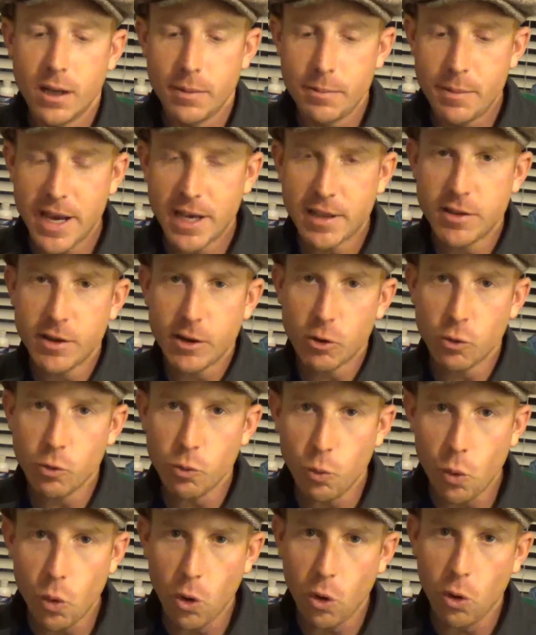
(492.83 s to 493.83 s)
make their
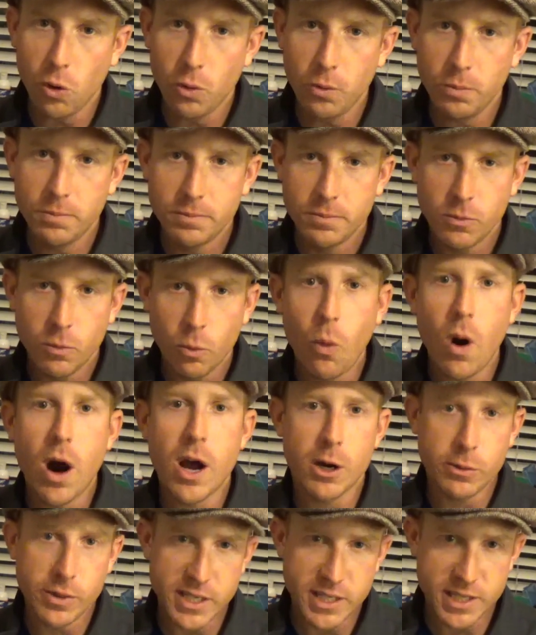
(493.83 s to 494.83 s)
wool
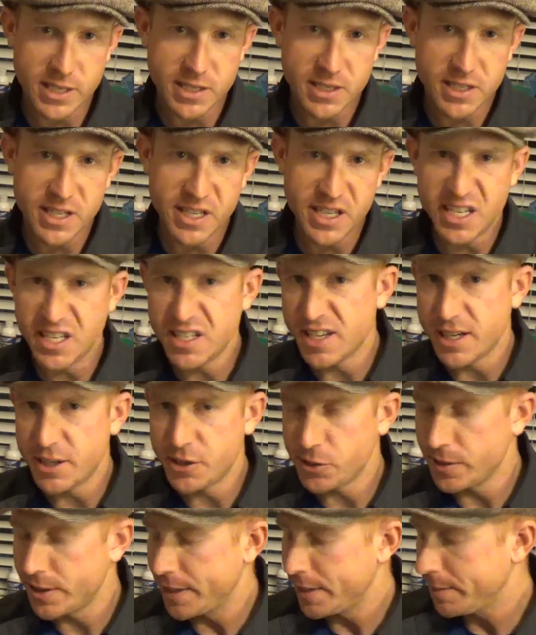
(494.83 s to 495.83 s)
water resistant,
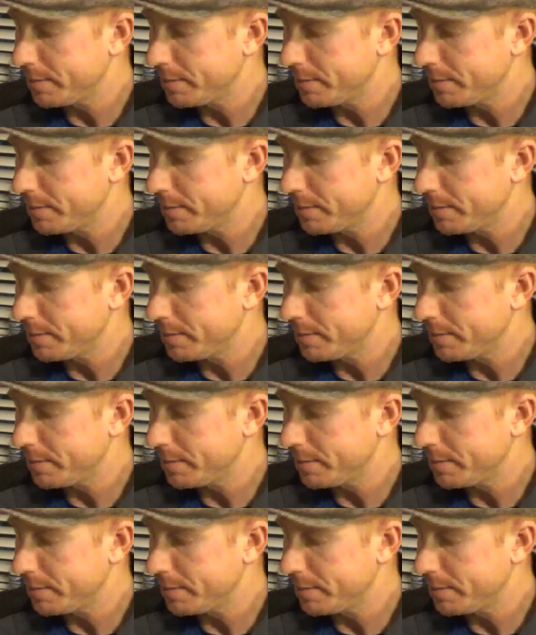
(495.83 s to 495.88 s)
essentially.